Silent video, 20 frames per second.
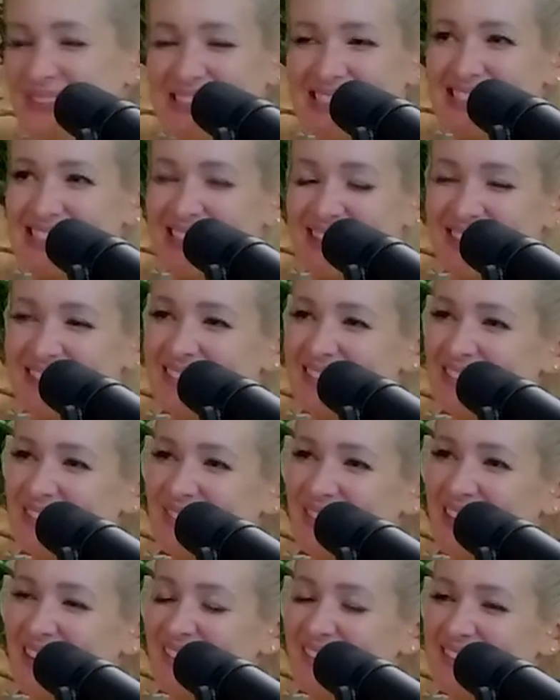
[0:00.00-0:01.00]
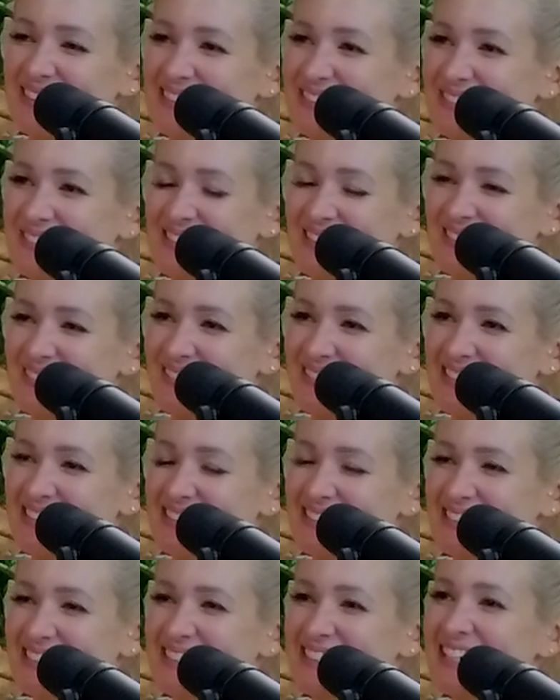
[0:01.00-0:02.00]
to be subtle yeah, about what you don't want to
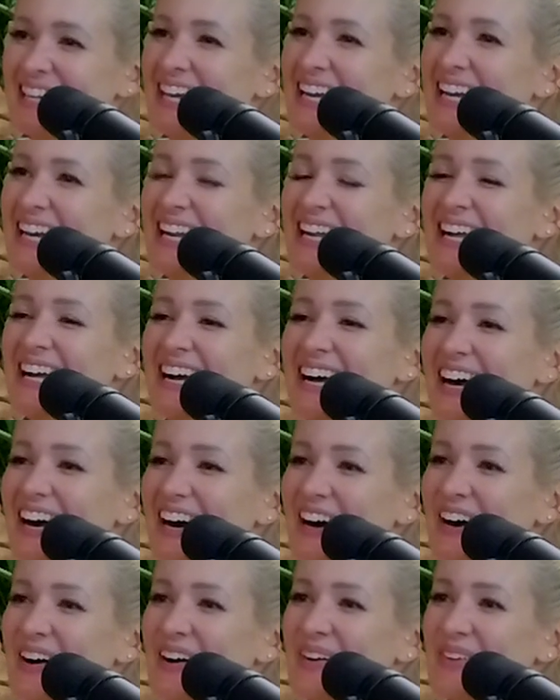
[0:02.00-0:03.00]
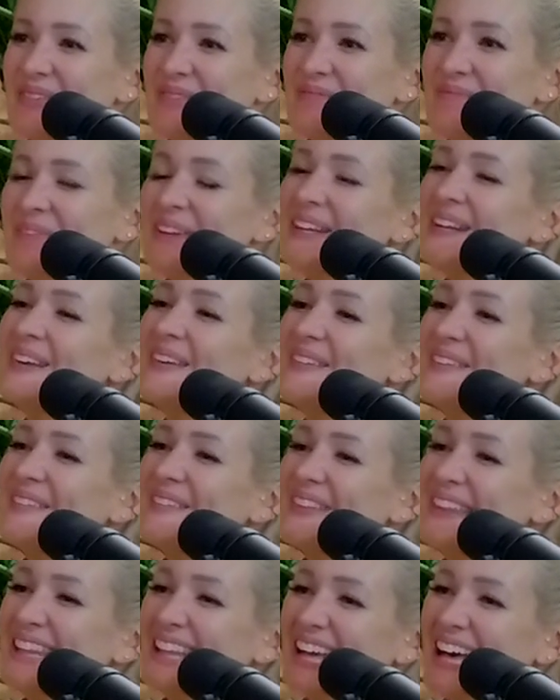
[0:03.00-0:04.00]
do tonight? Um, um, but
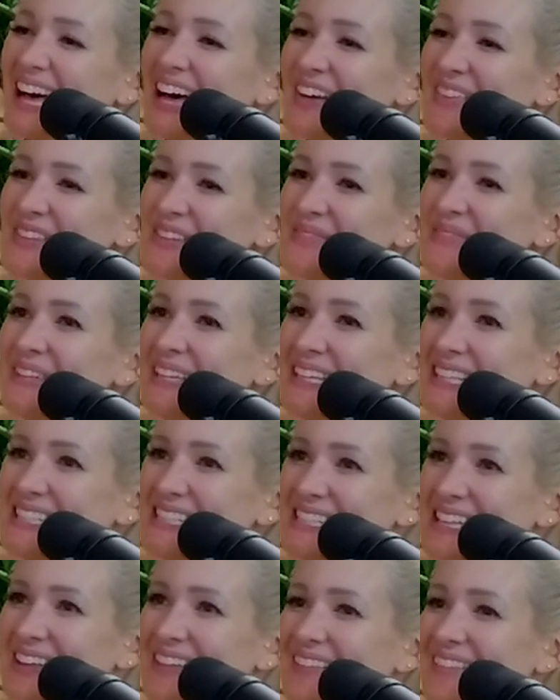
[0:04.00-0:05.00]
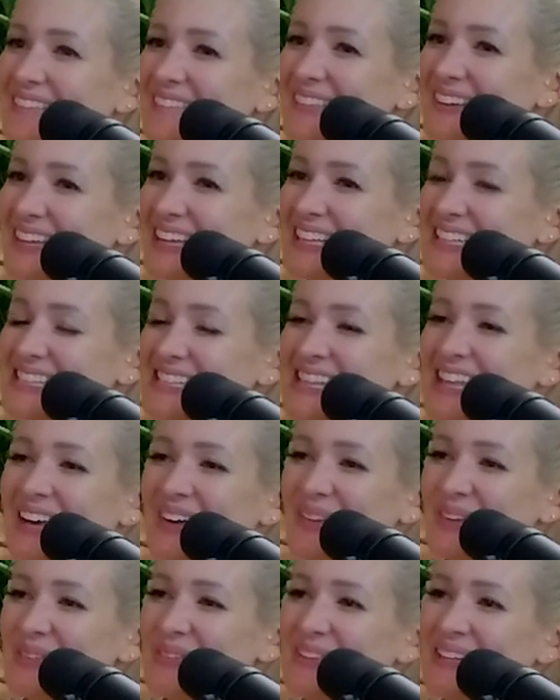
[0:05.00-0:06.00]
no, I'm not being as eloquent as
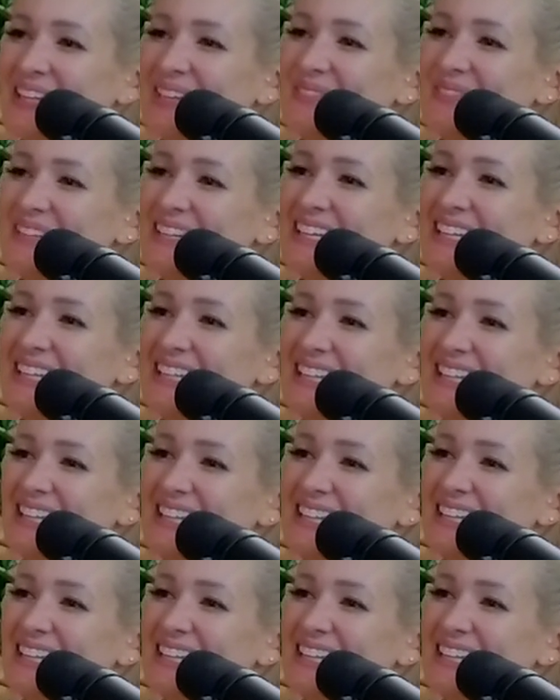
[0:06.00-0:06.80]
they were being. But no, it, I